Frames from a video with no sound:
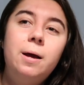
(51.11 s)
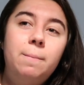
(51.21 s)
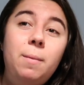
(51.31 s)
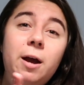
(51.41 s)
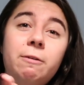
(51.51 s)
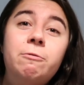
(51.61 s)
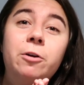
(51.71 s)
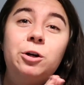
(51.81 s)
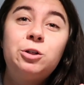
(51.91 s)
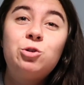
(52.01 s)
My
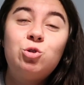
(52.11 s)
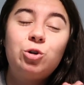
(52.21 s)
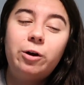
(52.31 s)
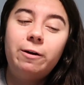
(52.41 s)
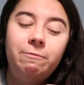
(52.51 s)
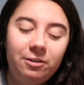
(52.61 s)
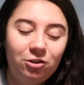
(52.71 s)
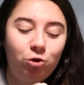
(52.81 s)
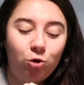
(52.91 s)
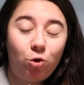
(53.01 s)
first
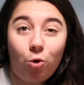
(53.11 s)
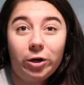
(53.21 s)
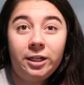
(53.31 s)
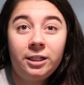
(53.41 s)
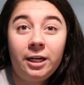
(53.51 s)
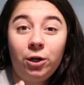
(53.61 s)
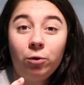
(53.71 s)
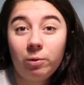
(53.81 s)
official quarantine